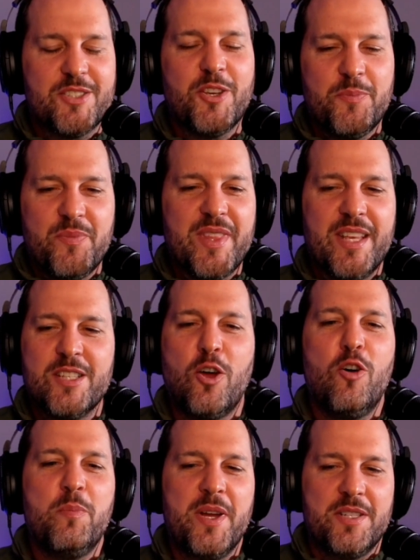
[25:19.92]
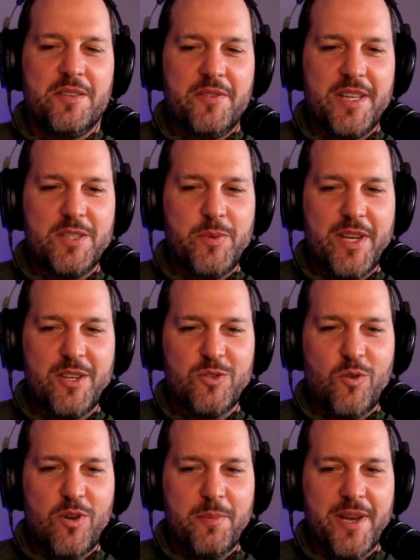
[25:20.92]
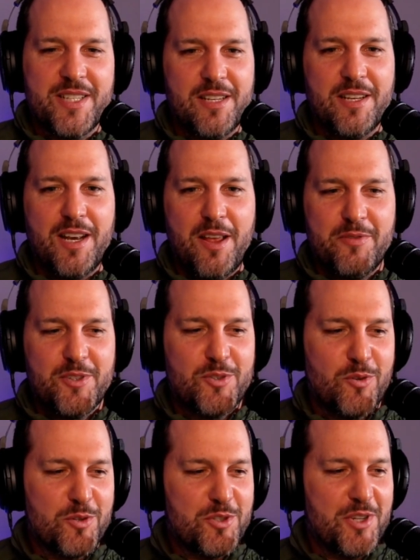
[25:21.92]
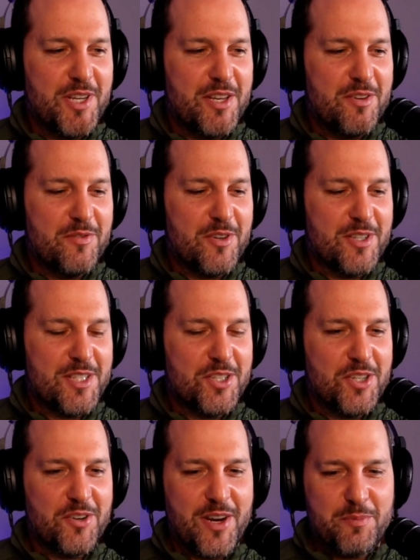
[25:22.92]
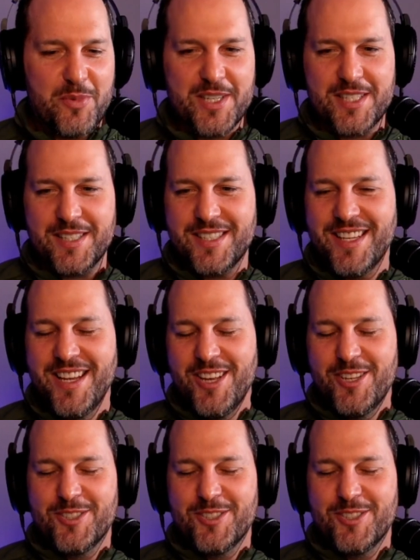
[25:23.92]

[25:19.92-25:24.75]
So there's a whole bunch of things we can talk about, and I'd love to talk to you again. You've got such a great presence.